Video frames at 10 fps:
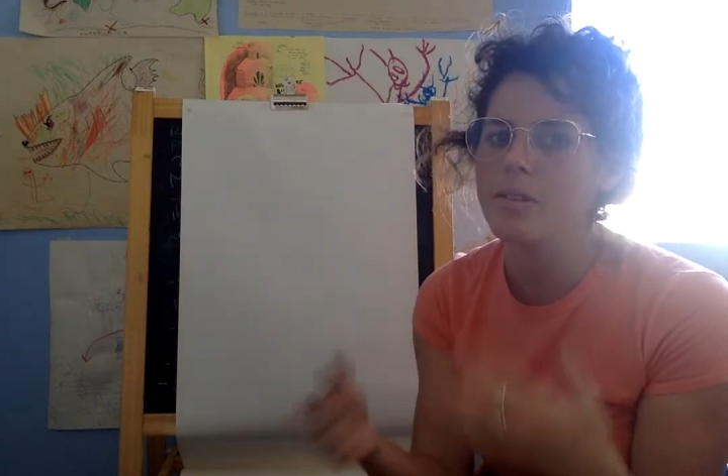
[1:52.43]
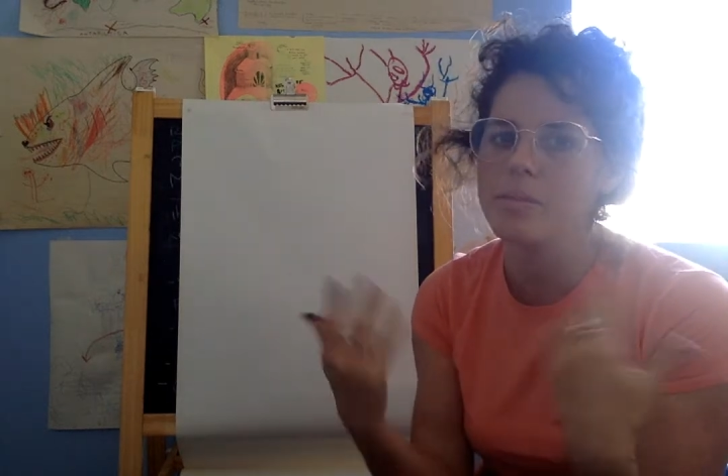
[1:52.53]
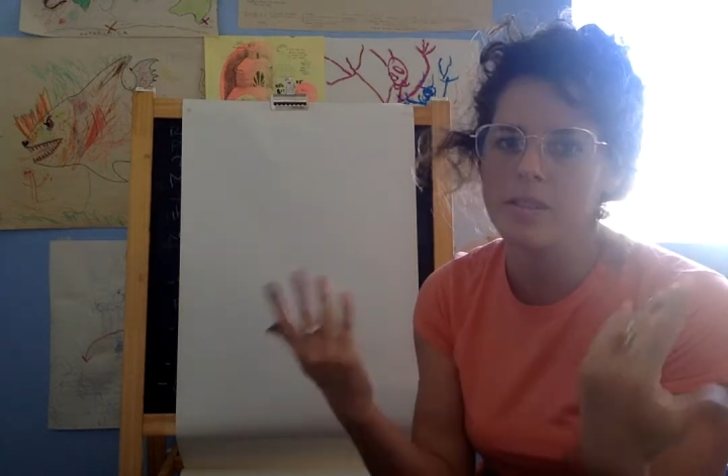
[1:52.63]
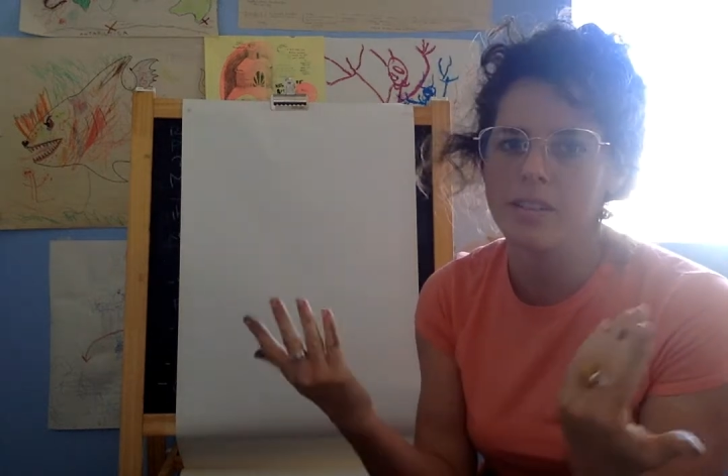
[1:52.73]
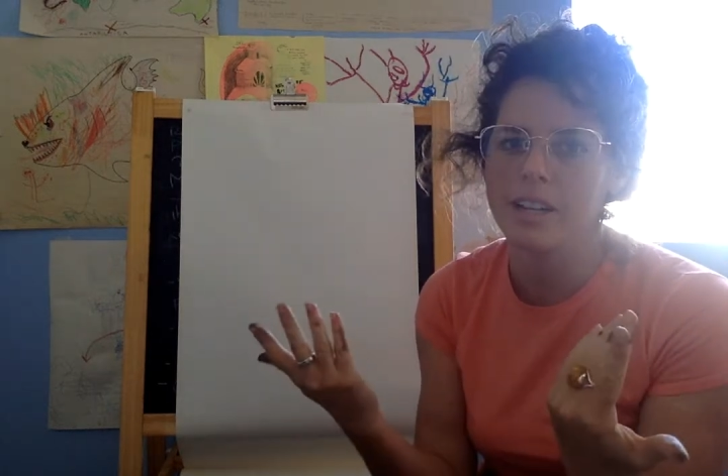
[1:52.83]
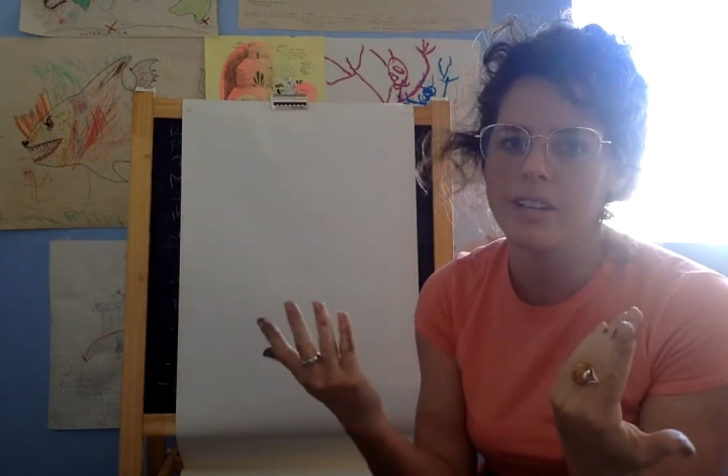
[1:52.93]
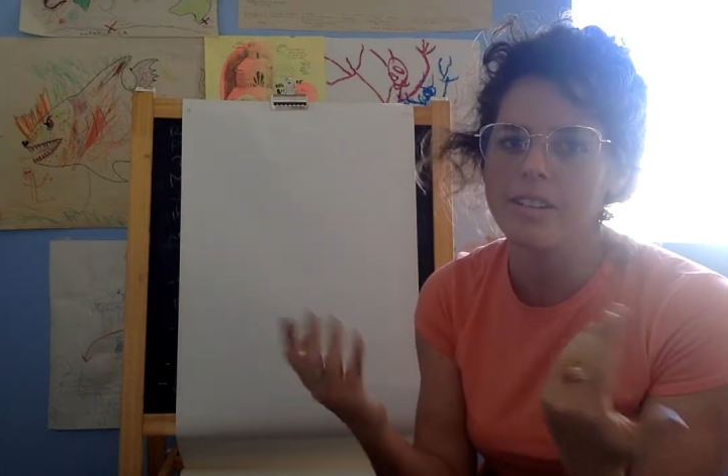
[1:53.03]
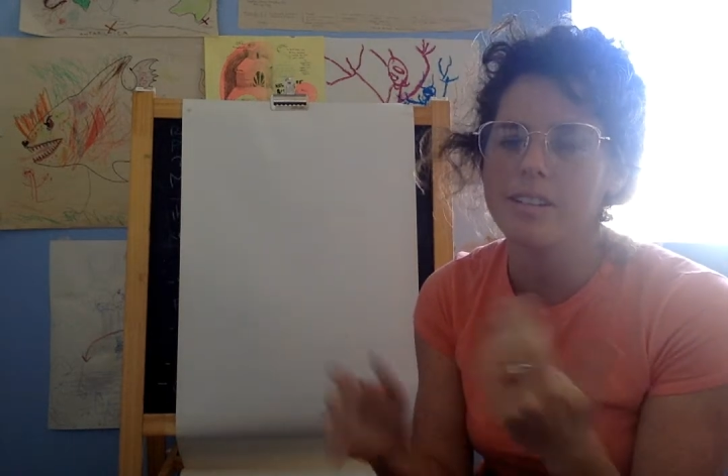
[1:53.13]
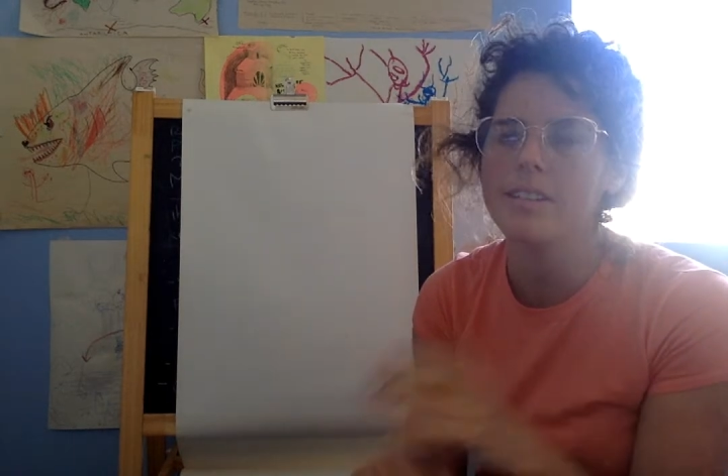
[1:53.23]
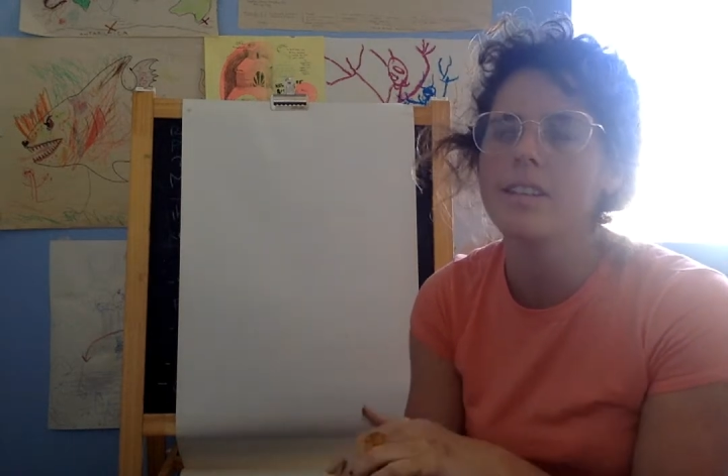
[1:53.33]
from different
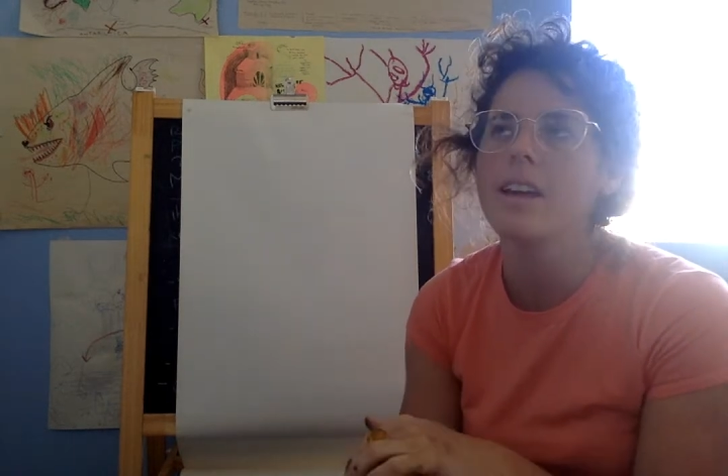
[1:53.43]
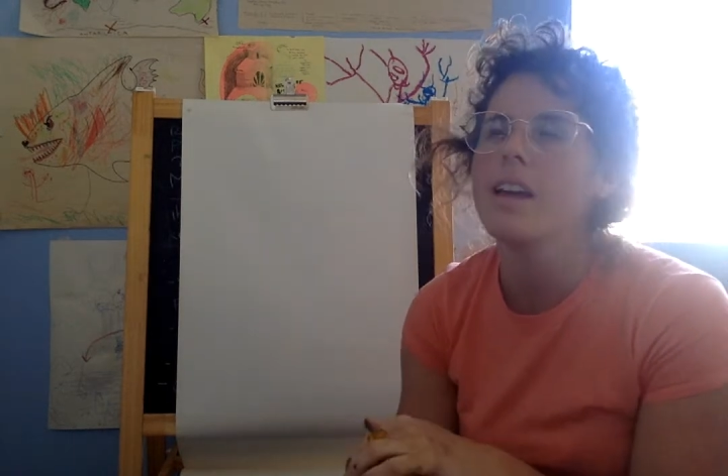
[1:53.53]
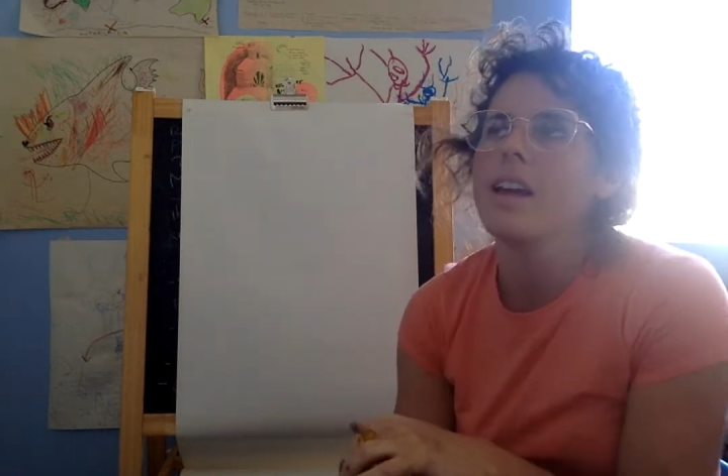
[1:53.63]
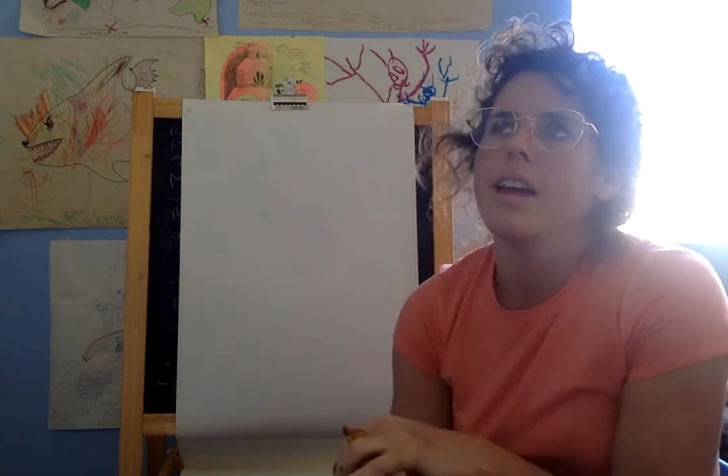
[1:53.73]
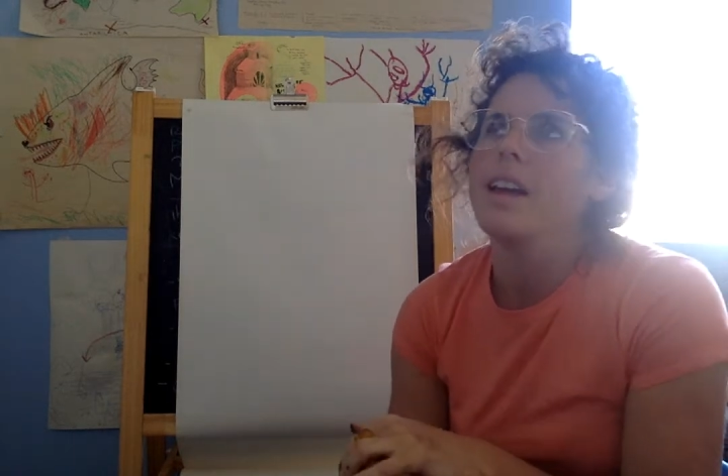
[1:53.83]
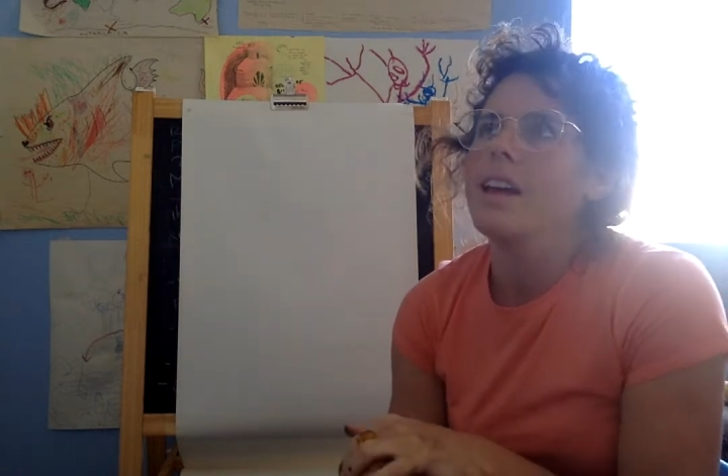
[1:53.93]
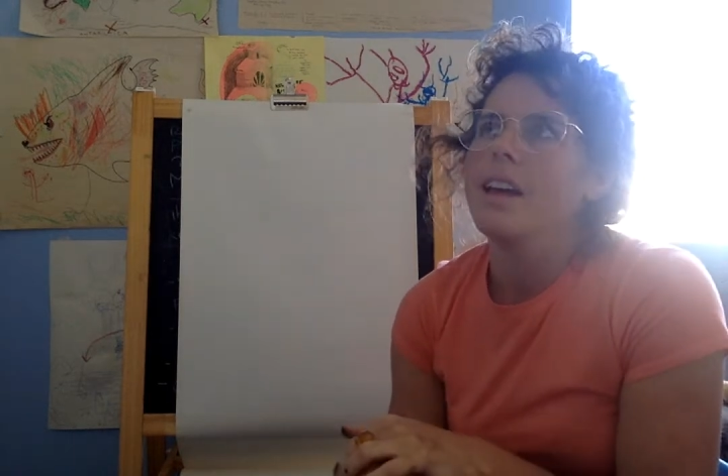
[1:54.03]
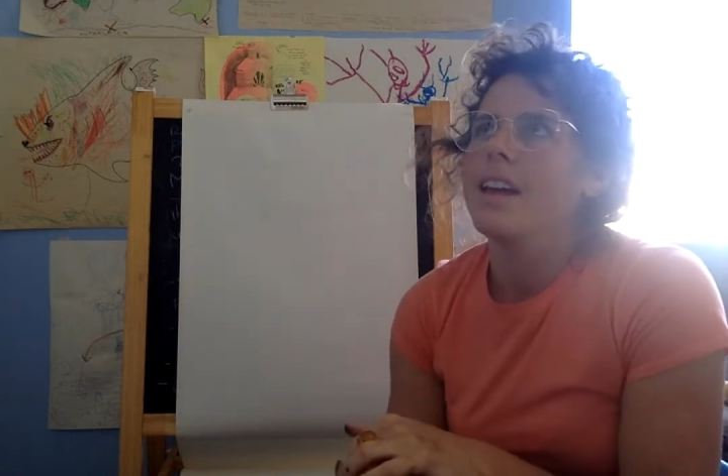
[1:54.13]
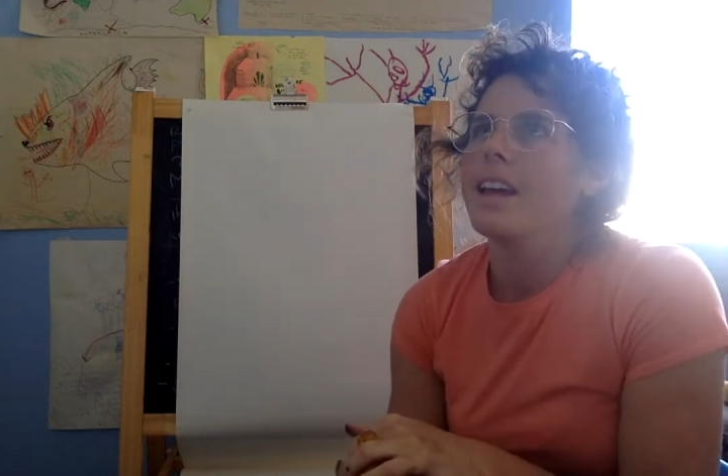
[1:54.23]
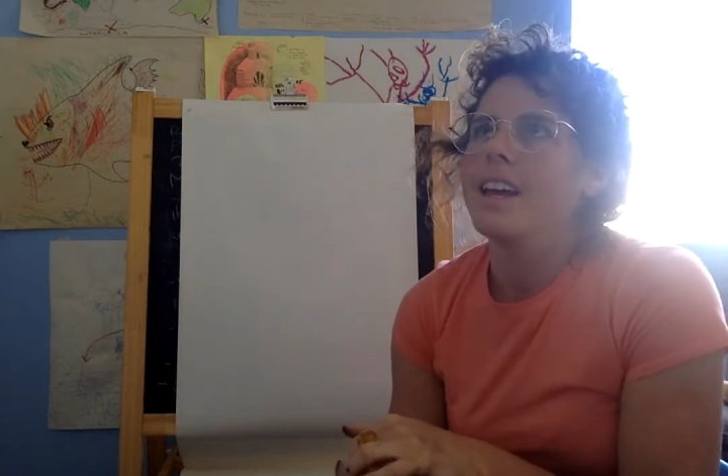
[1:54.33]
angles.
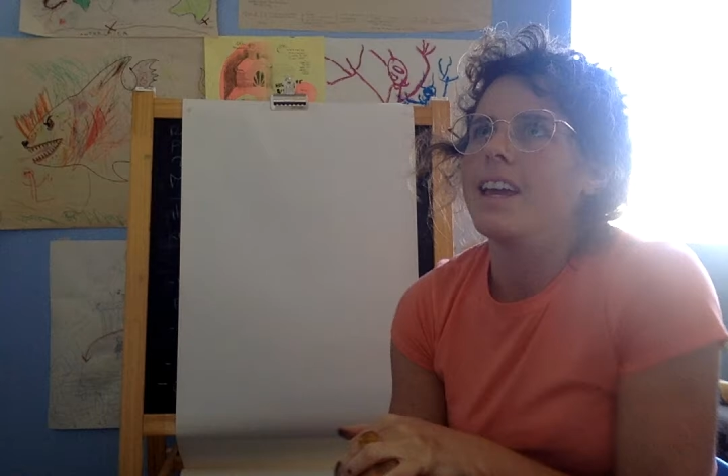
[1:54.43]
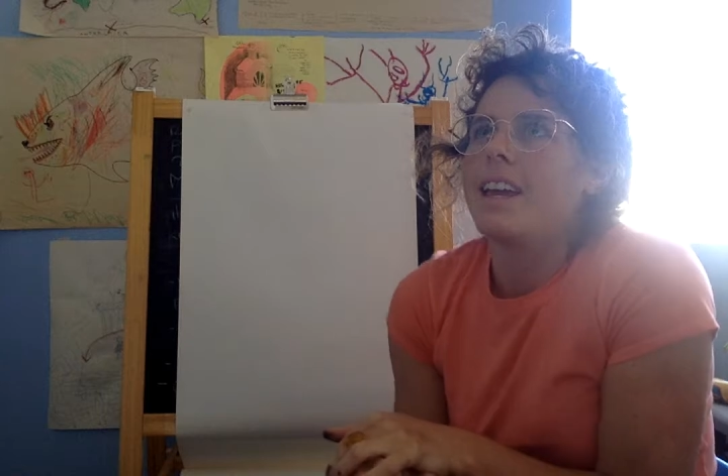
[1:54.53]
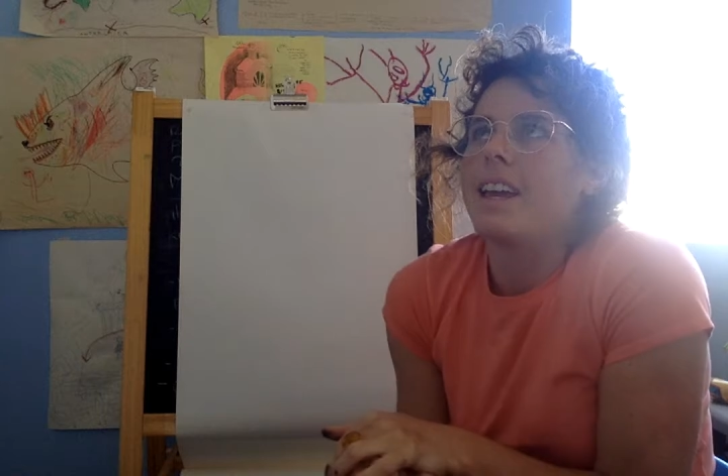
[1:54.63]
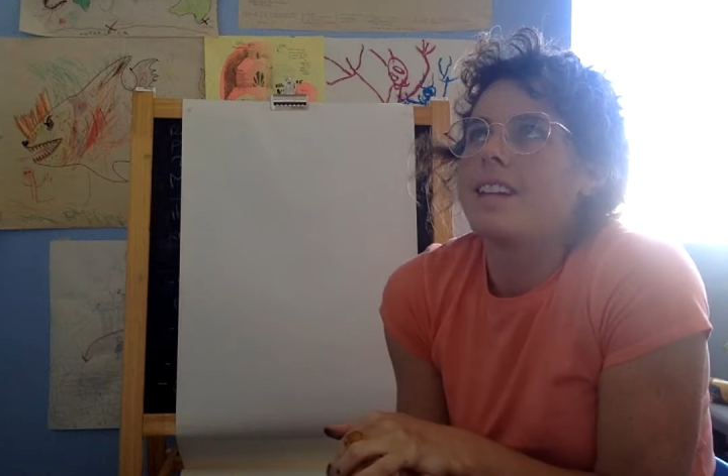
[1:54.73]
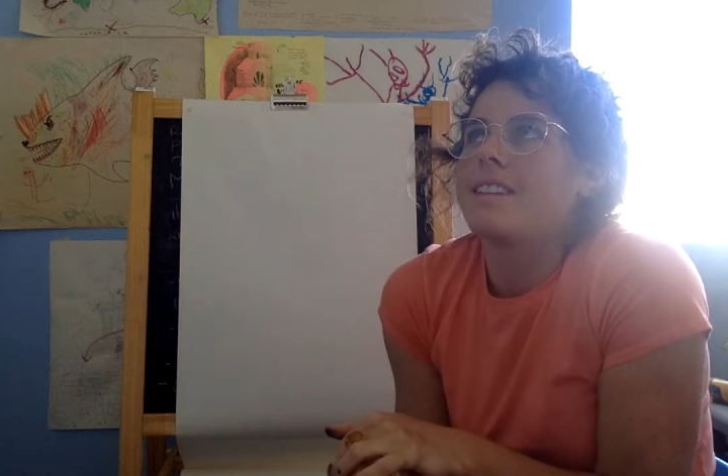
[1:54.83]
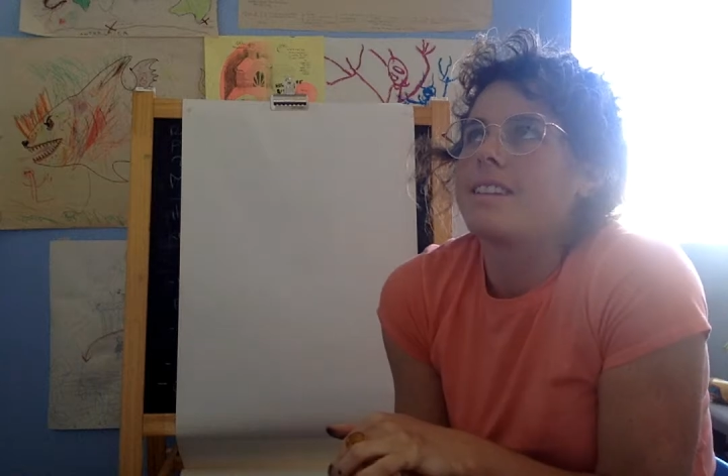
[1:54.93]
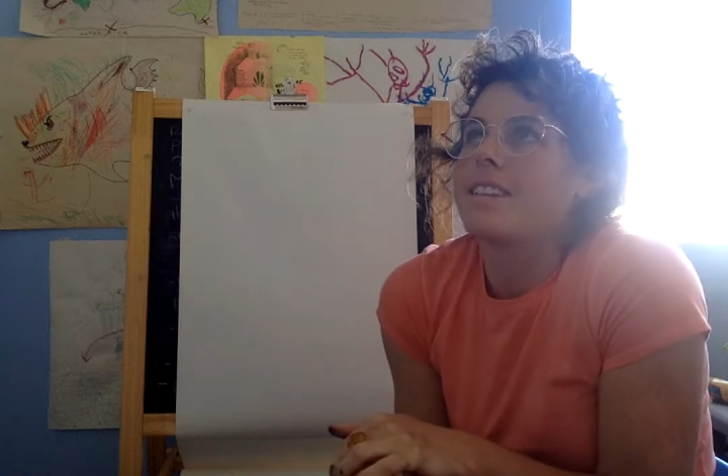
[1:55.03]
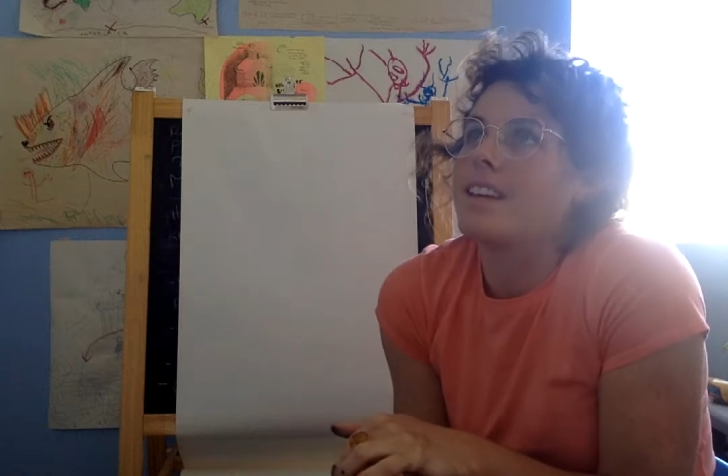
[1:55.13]
It's